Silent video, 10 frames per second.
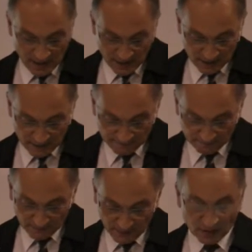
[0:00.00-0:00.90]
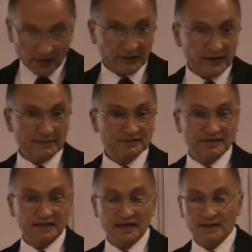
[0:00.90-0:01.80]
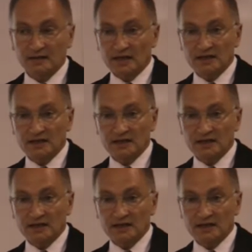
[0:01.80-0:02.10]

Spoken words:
like I am today,